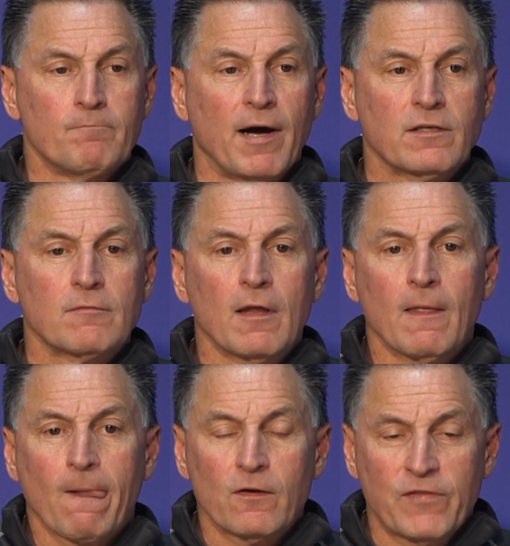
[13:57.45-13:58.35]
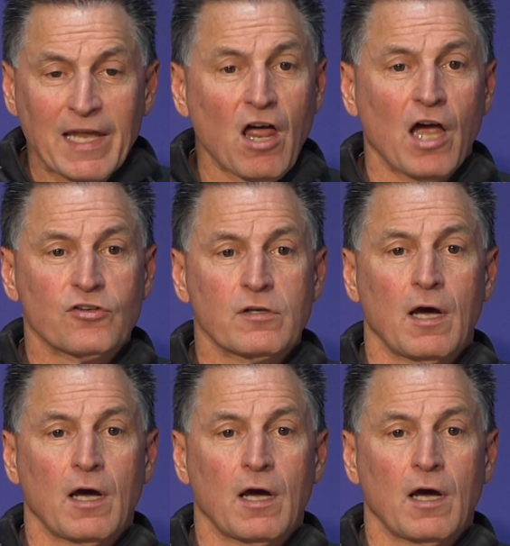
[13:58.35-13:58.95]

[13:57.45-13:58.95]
but they lost.